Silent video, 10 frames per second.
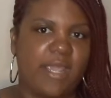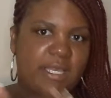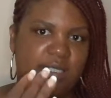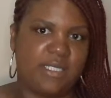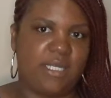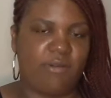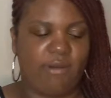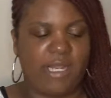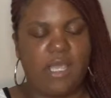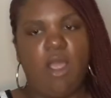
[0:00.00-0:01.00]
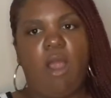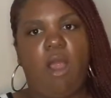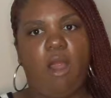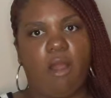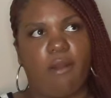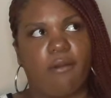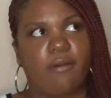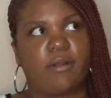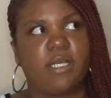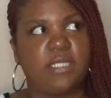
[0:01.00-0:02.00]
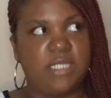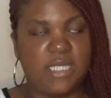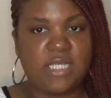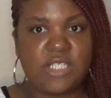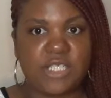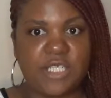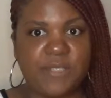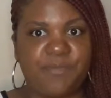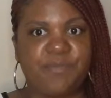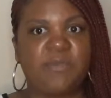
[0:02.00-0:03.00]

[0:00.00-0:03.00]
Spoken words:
And considering her condition,